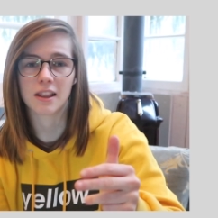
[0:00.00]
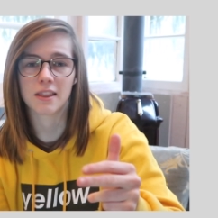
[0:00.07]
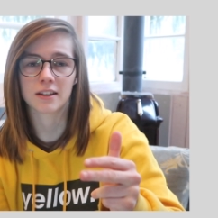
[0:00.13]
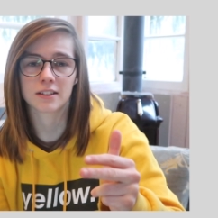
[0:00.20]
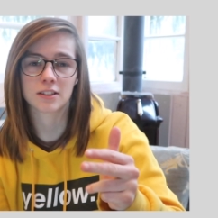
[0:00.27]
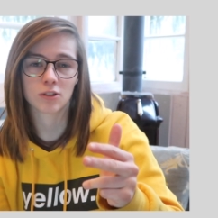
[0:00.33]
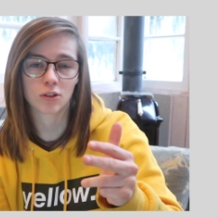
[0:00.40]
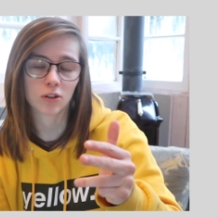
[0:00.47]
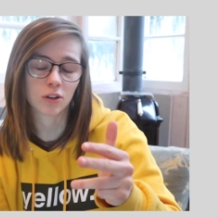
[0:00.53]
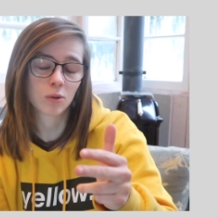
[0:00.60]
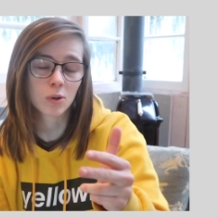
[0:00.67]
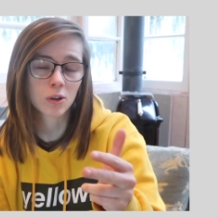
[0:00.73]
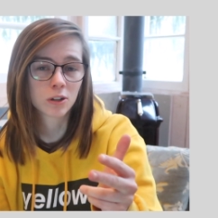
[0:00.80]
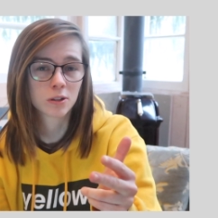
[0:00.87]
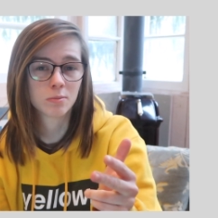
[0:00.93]
That's not gonna
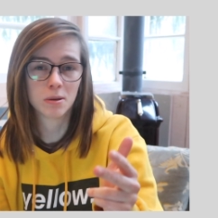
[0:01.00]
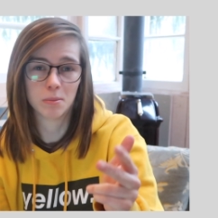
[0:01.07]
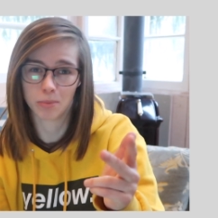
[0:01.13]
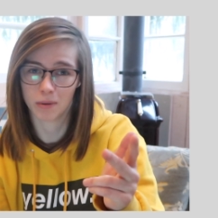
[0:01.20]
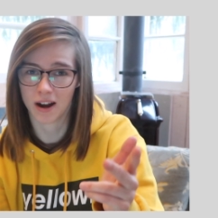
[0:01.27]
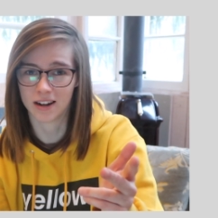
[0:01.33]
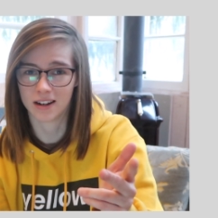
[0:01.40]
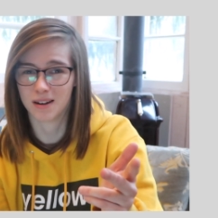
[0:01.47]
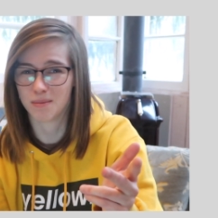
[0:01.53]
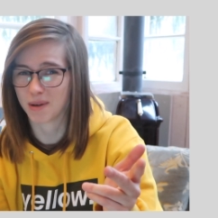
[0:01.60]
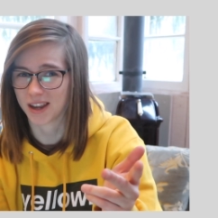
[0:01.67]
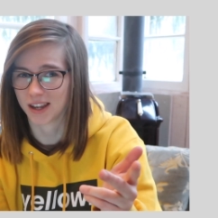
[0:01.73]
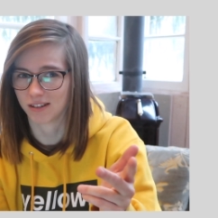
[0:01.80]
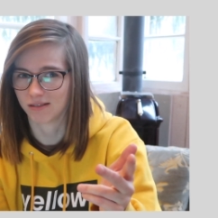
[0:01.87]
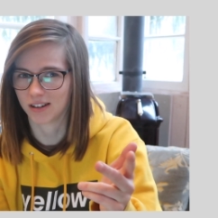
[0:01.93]
order me bread in a
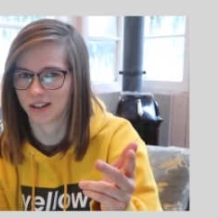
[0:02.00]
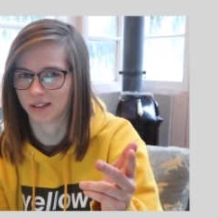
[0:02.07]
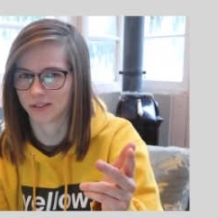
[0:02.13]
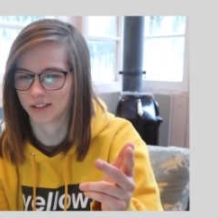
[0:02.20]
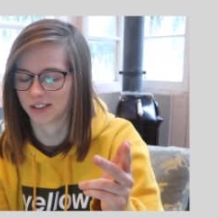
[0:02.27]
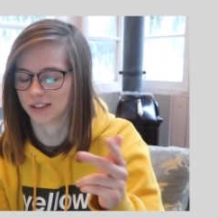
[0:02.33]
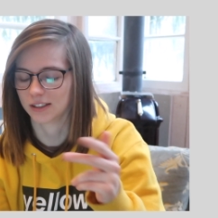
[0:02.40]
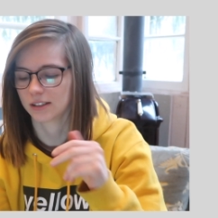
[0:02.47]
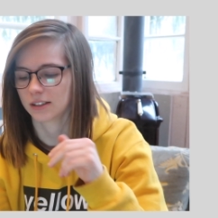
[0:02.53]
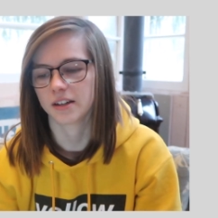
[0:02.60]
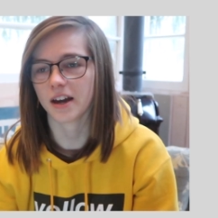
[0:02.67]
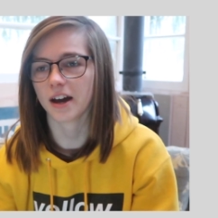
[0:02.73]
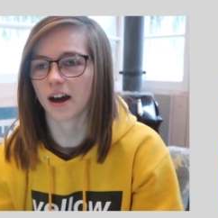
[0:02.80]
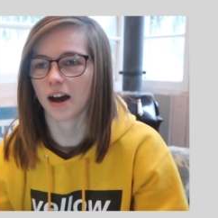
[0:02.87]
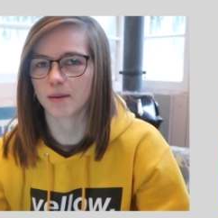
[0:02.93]
bakery now, is it?
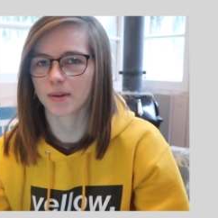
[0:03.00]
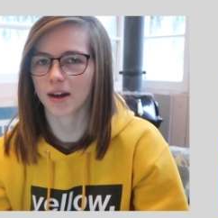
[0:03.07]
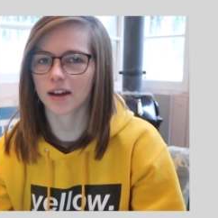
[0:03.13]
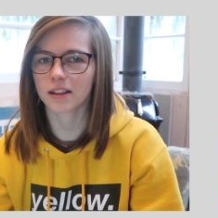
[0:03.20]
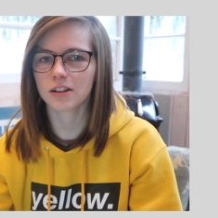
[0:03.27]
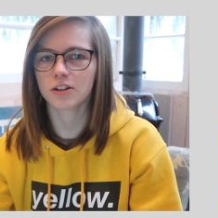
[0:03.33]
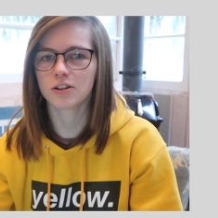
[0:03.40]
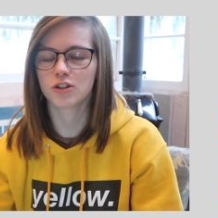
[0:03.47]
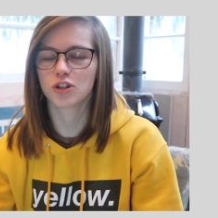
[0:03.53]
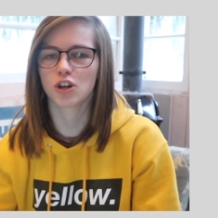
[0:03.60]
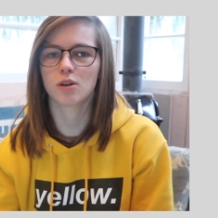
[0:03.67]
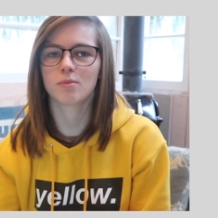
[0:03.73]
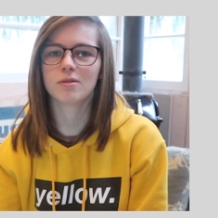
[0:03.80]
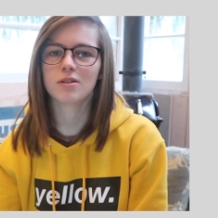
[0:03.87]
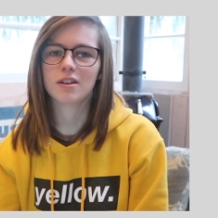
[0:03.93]
Yeah, I began learning
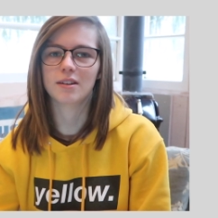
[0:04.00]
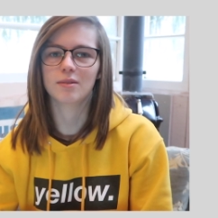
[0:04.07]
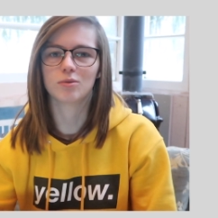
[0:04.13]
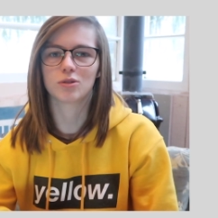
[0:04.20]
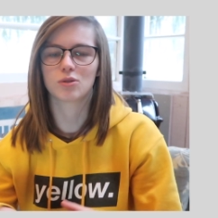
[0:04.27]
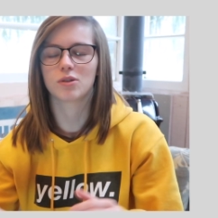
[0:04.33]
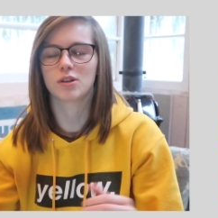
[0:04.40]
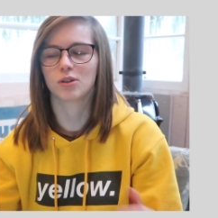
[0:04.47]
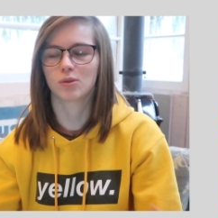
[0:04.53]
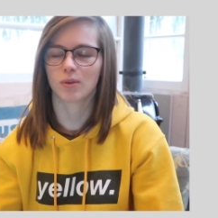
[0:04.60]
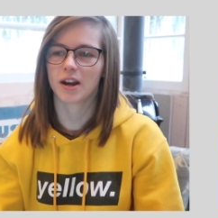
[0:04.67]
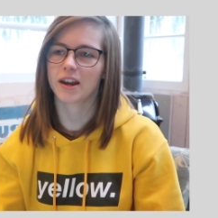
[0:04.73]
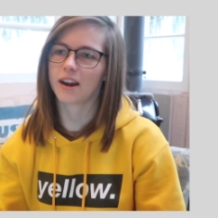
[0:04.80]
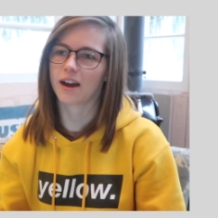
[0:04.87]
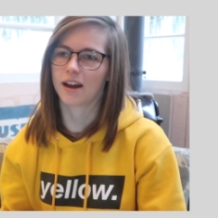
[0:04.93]
German and it was going
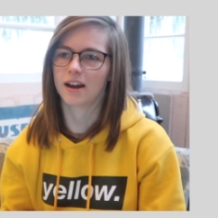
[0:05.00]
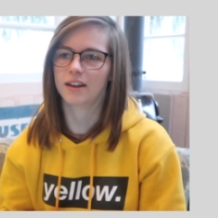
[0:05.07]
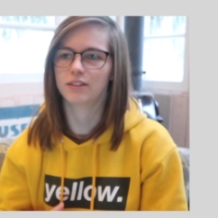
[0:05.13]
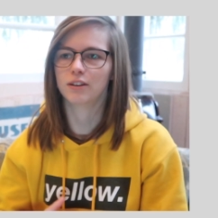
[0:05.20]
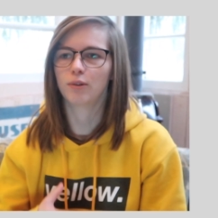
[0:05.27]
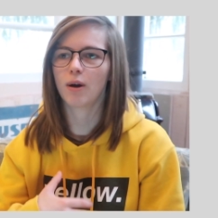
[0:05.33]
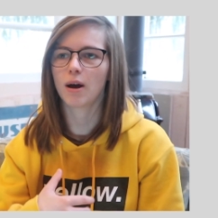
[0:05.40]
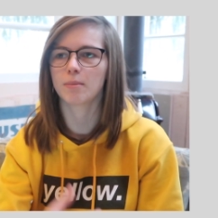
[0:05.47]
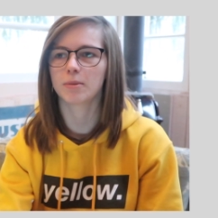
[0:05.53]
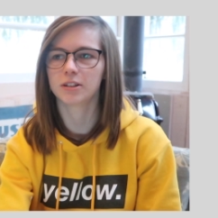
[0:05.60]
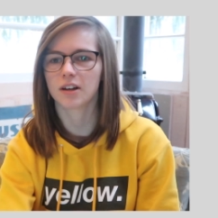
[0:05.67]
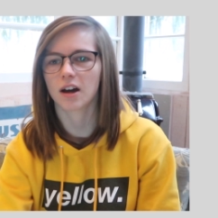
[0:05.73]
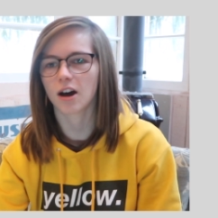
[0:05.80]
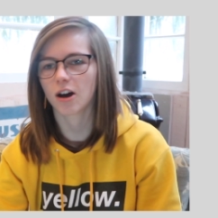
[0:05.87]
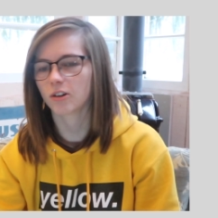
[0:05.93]
great. I had the grammar
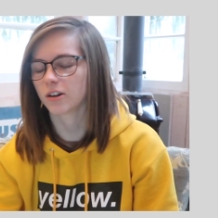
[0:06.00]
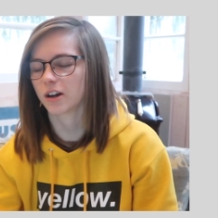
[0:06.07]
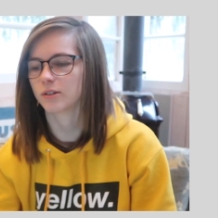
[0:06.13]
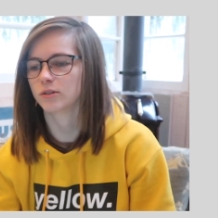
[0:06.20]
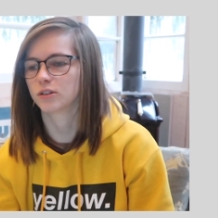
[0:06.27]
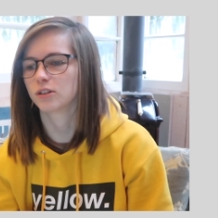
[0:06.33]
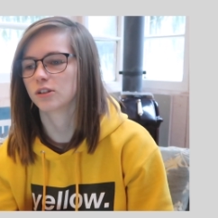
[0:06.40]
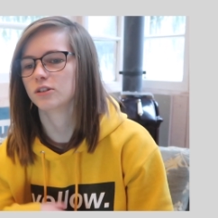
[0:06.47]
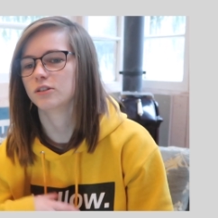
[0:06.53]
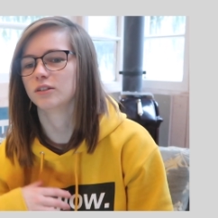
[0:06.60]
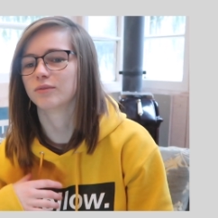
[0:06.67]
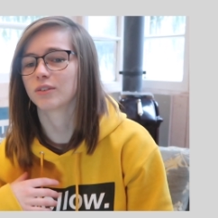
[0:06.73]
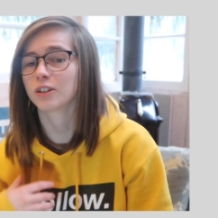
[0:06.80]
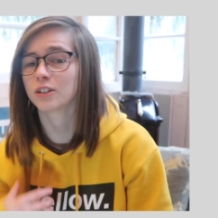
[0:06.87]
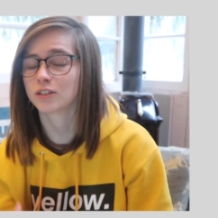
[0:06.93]
down, I was
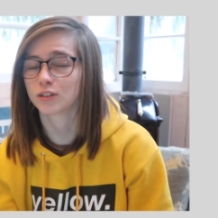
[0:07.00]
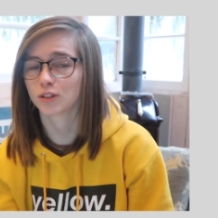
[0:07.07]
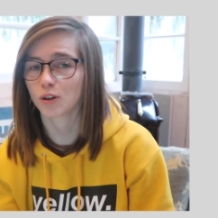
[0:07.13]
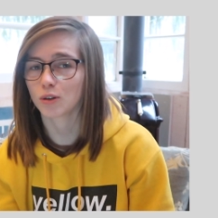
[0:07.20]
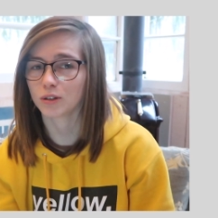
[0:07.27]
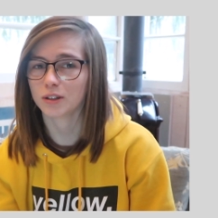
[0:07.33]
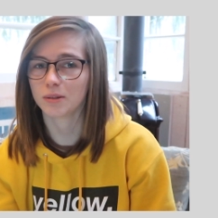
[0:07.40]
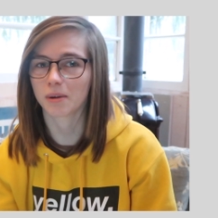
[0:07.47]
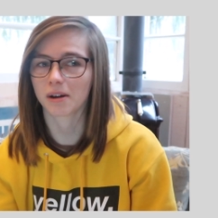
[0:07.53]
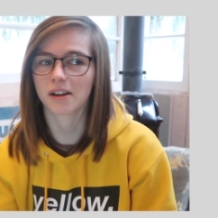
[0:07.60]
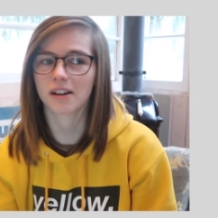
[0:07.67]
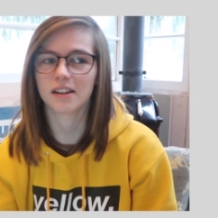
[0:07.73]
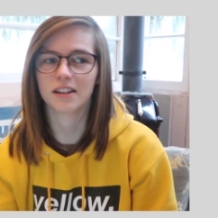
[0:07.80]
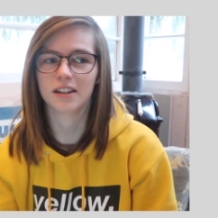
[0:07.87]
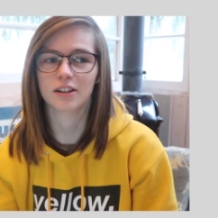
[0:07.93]
learning very slowly,
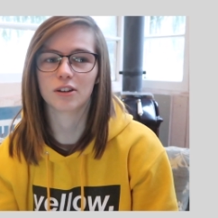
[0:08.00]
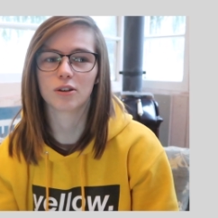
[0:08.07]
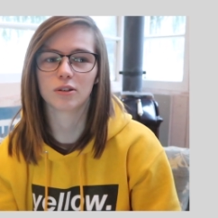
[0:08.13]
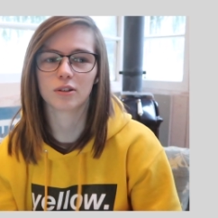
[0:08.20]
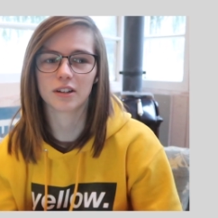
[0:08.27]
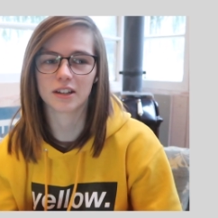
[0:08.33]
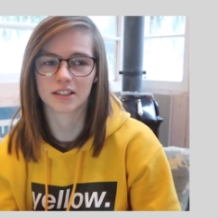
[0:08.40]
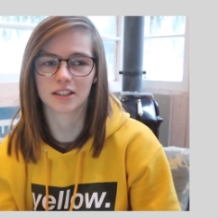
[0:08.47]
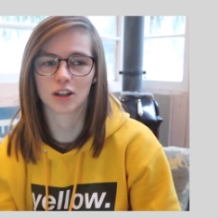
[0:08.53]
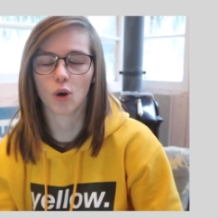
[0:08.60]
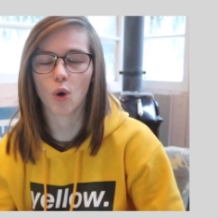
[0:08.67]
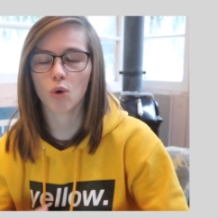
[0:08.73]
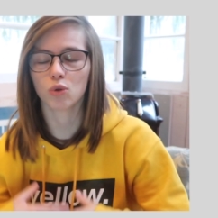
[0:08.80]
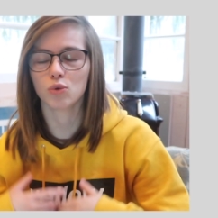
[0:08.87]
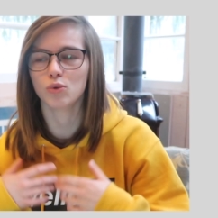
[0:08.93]
but you know, it's a
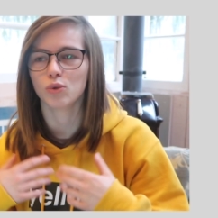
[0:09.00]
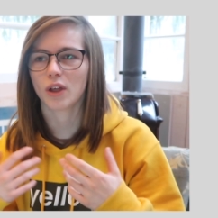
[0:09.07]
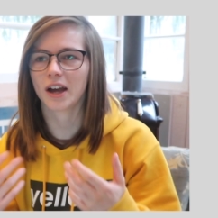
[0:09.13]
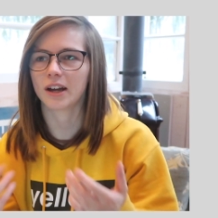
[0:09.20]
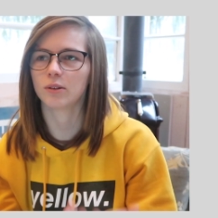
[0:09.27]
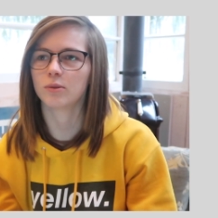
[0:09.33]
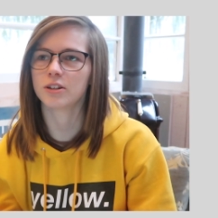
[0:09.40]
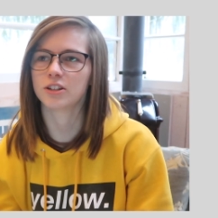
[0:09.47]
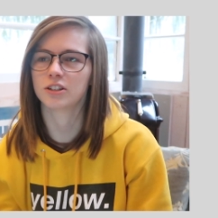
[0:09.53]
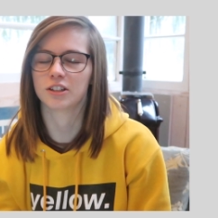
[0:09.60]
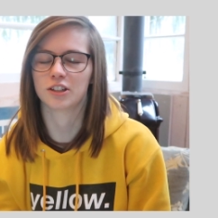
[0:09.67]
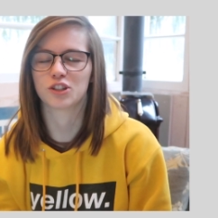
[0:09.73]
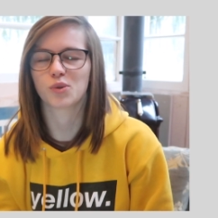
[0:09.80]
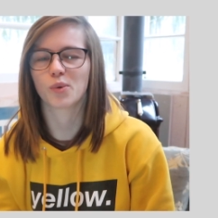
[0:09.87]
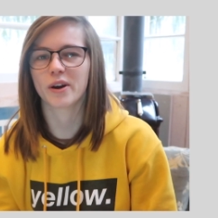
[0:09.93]
whole new language.
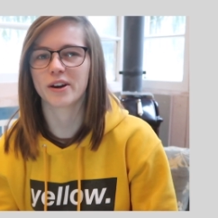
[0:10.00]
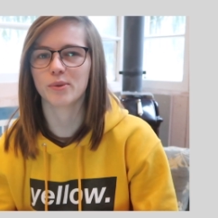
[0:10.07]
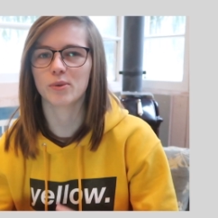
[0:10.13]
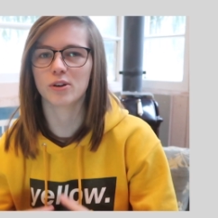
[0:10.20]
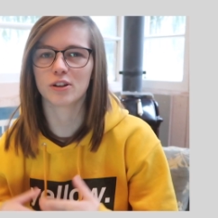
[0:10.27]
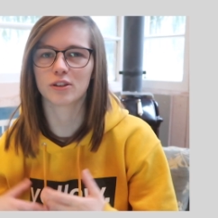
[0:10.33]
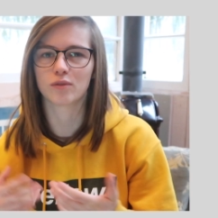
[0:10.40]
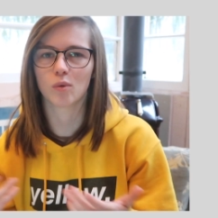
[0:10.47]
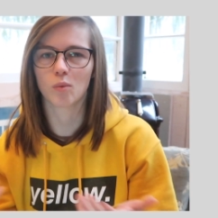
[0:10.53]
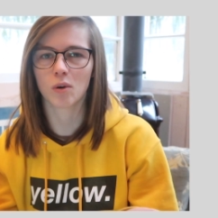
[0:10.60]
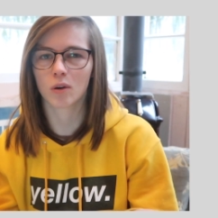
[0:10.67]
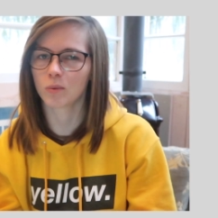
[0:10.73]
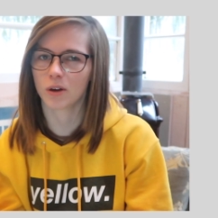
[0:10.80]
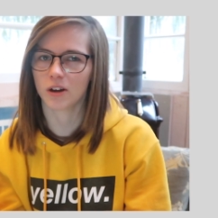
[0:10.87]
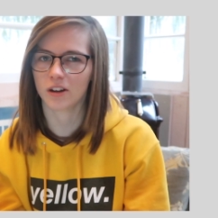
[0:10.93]
There's 20 words for one